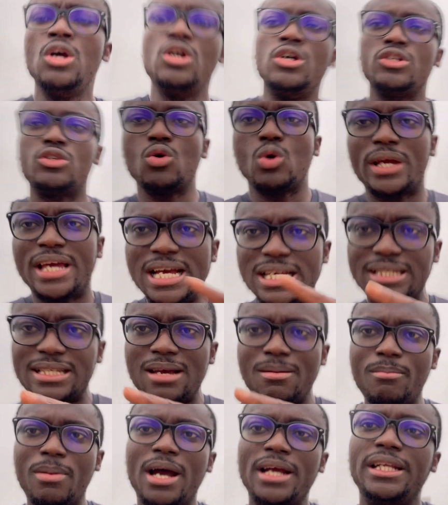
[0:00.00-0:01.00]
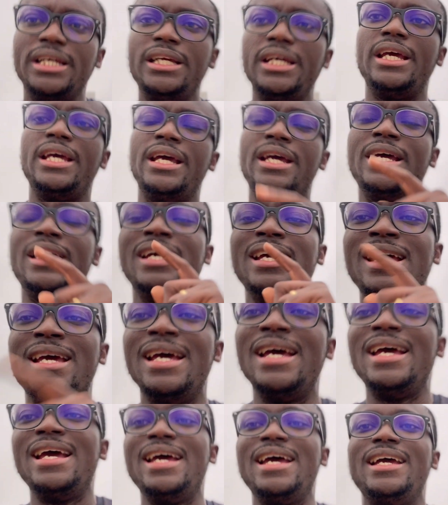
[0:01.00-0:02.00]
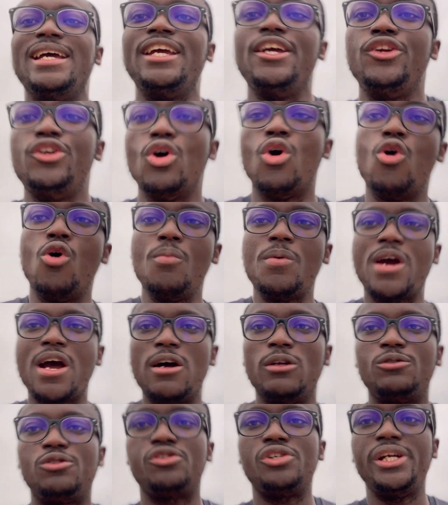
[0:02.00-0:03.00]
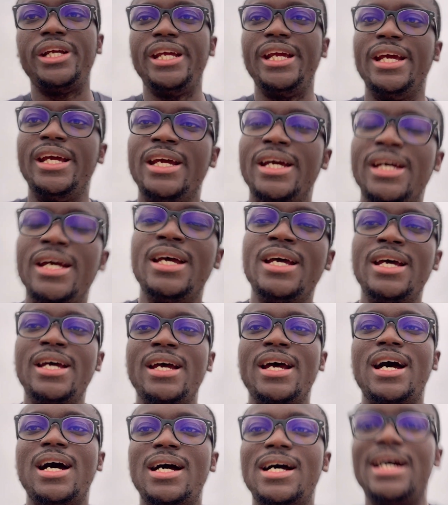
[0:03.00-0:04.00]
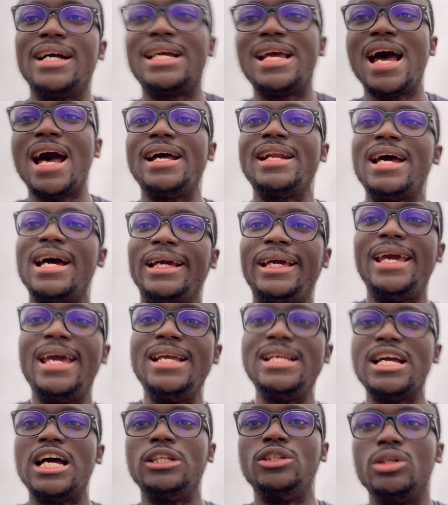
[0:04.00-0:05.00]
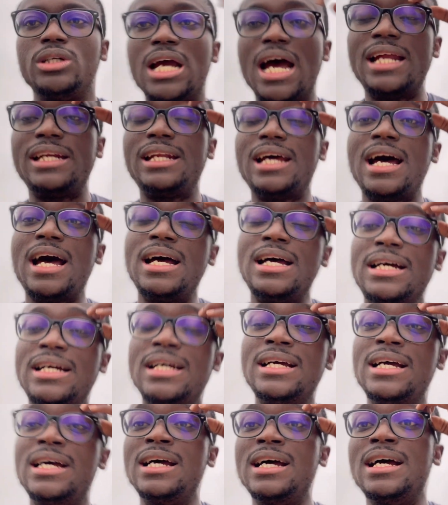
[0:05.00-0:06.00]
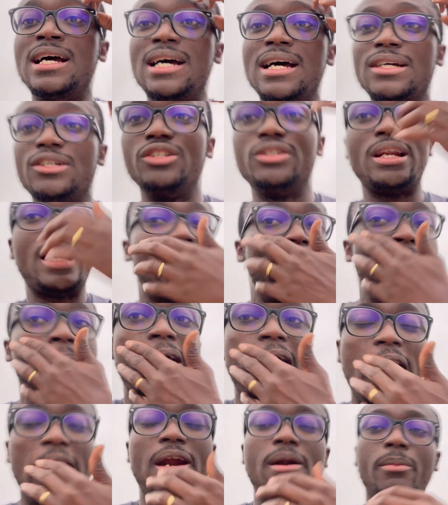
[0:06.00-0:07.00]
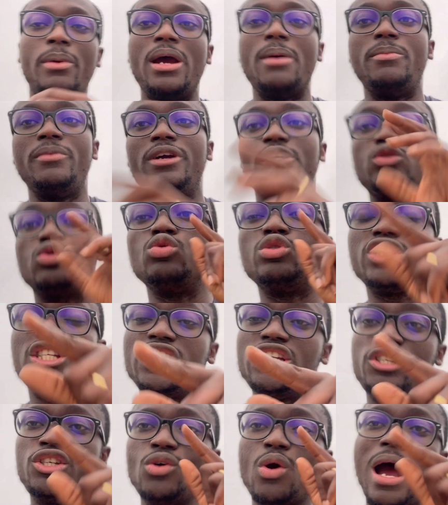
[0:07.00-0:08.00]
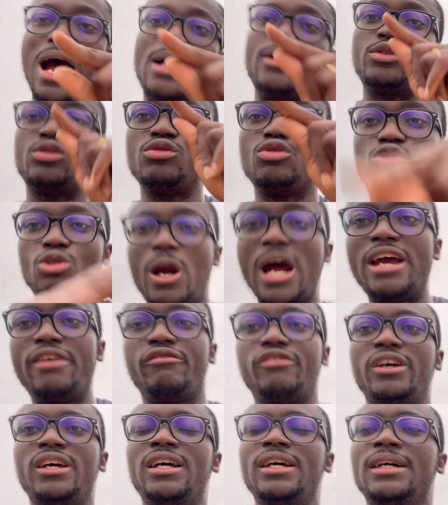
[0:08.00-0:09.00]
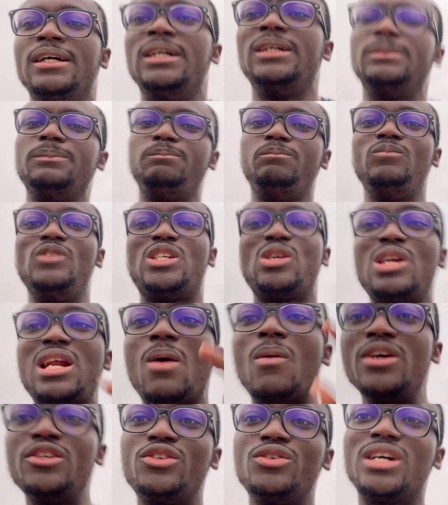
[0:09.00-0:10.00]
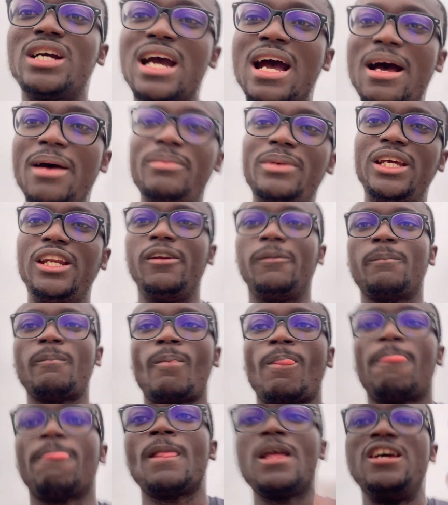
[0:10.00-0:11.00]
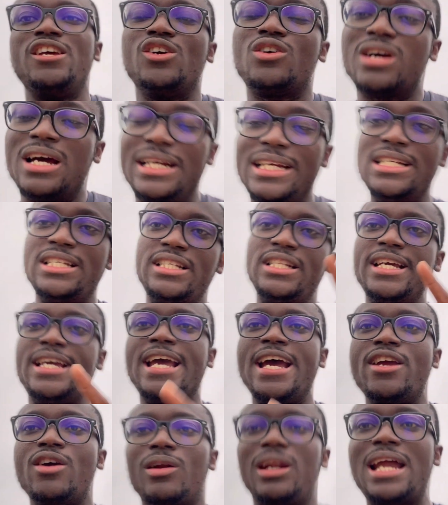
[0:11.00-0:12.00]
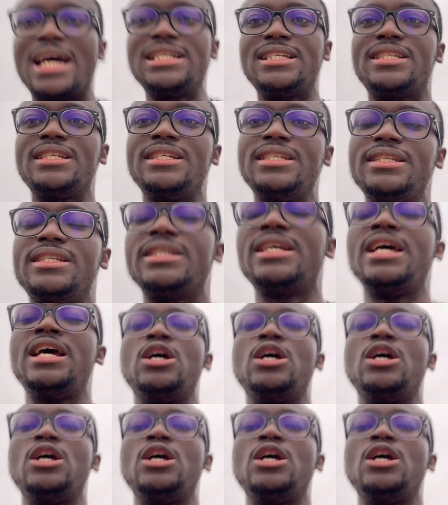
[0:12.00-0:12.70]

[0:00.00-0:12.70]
So get somebody in your home country, Ghana, Kenya, Uganda, United Arab Emirates, to teach you how to drive. So that once you come in, you can easily get your license